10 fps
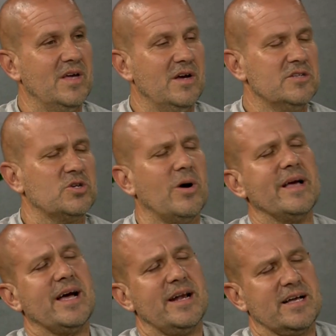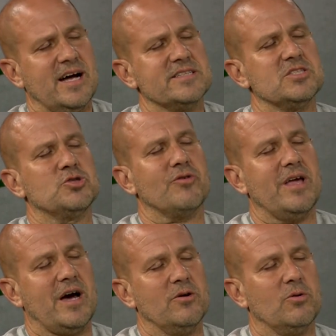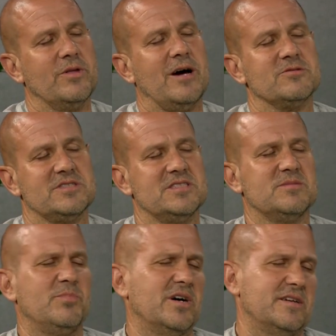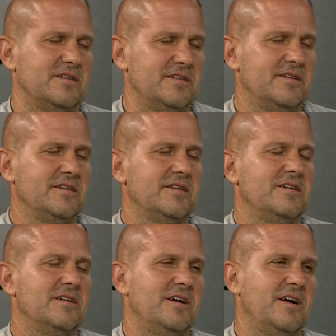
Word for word: So I kind of concentrate on old houses, but. Yeah, in, in that